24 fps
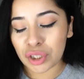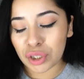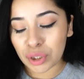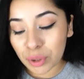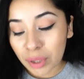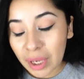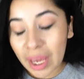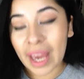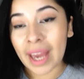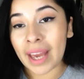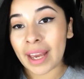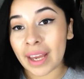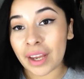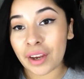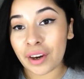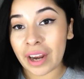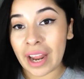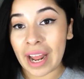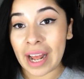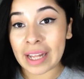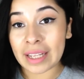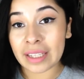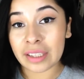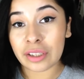you can get your
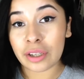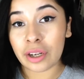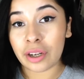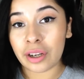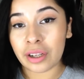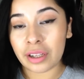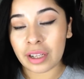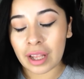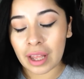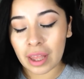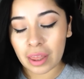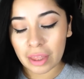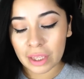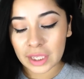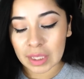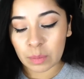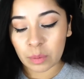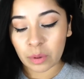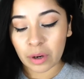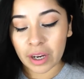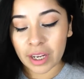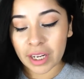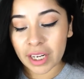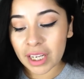hands on this
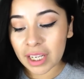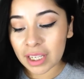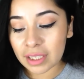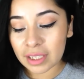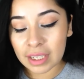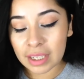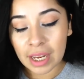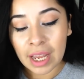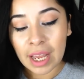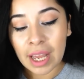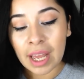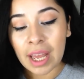product.